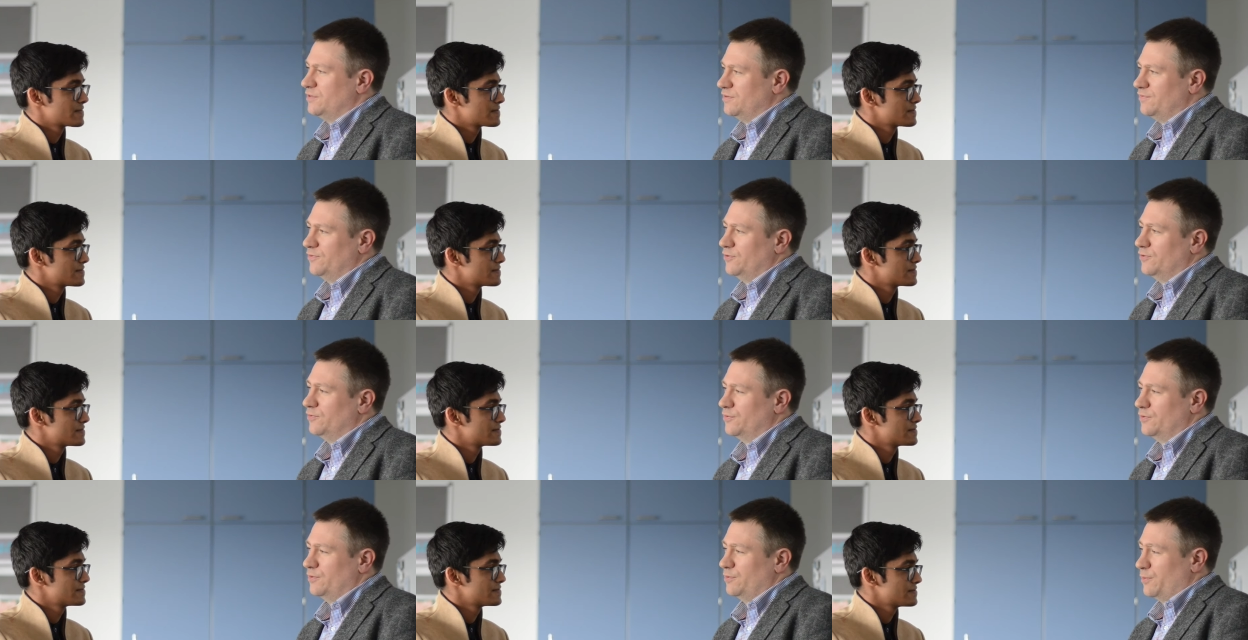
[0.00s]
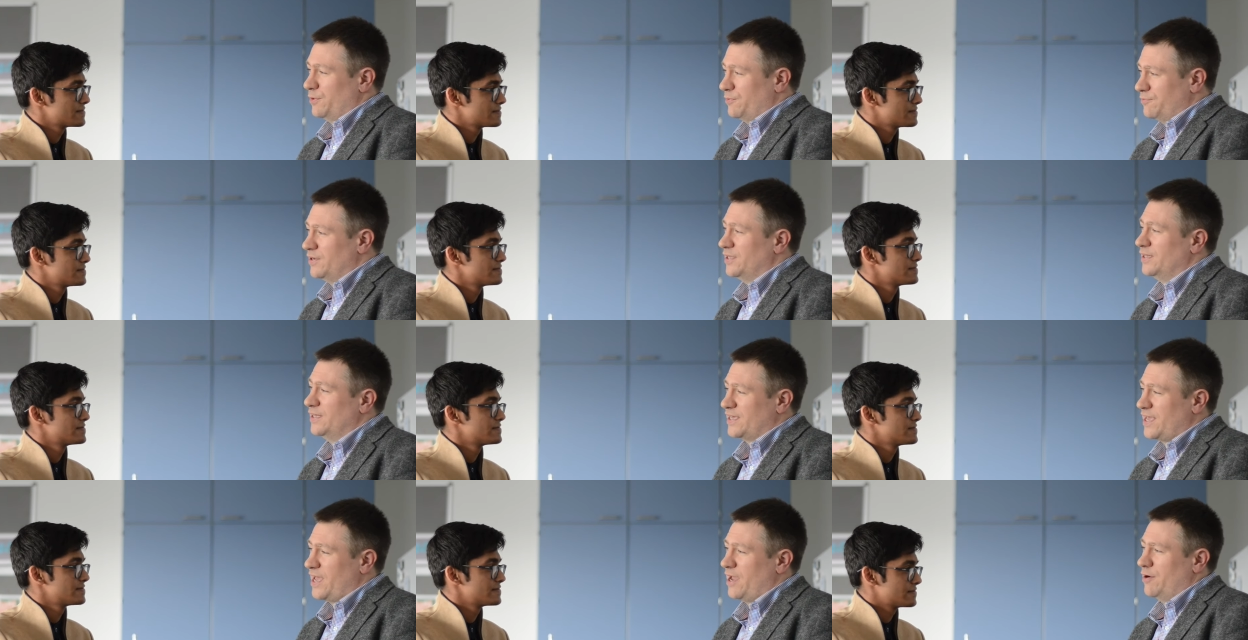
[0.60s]
Speaker 1: at the forefront, and we
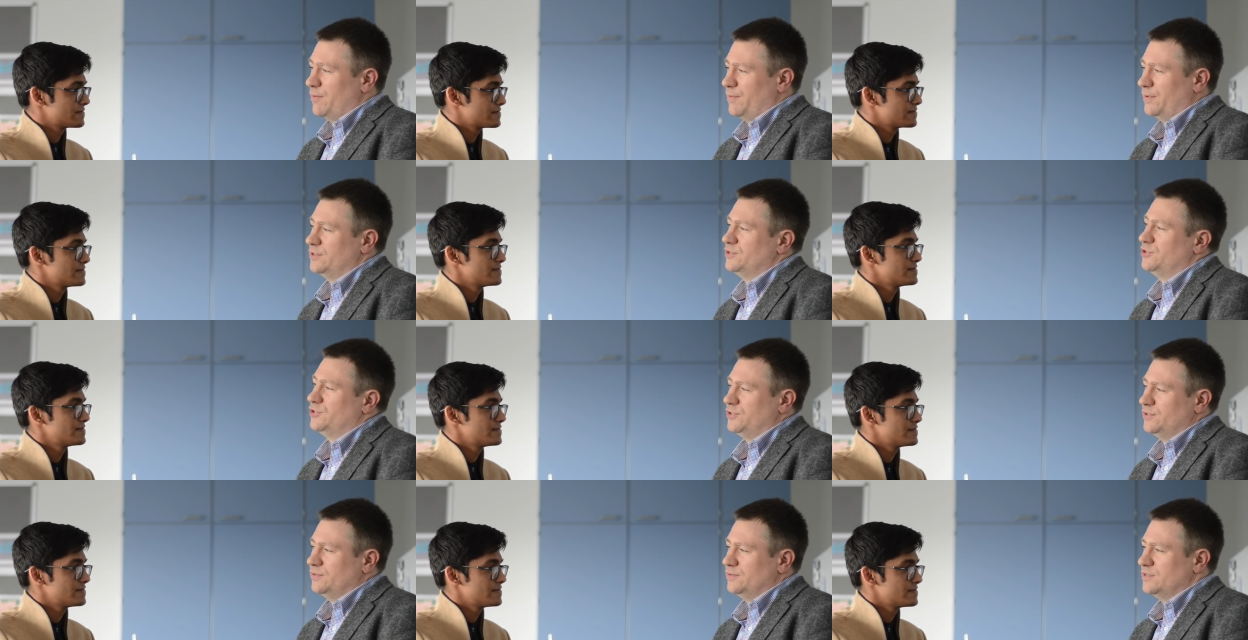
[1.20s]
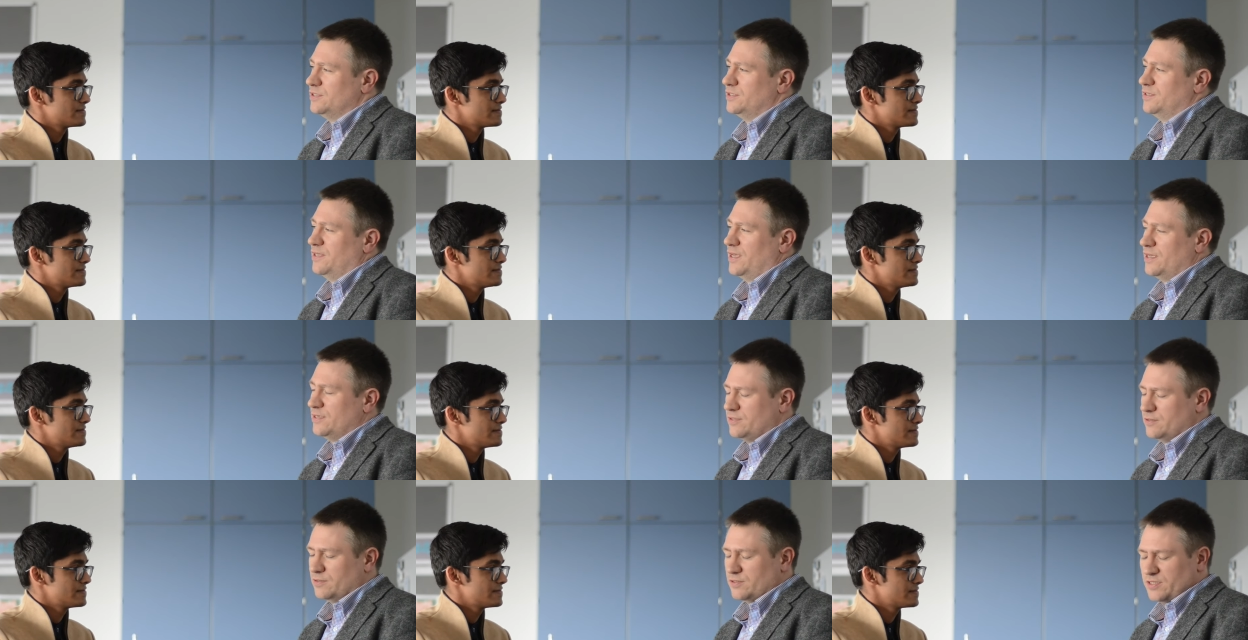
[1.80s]
really care about the students and
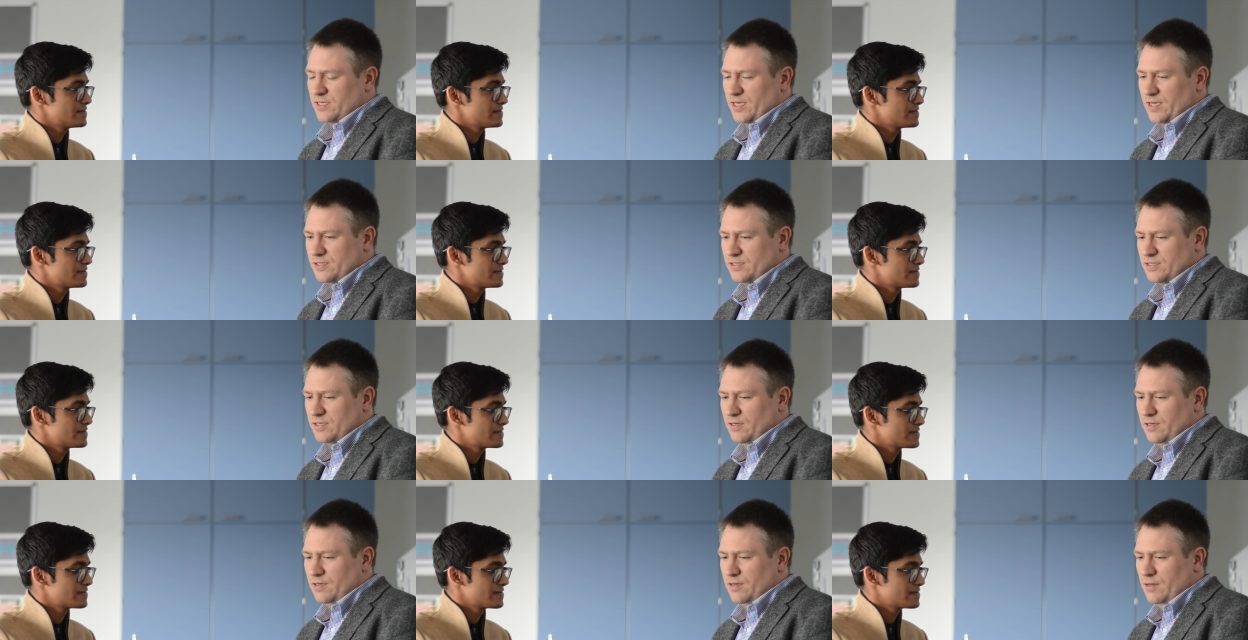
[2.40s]
their success.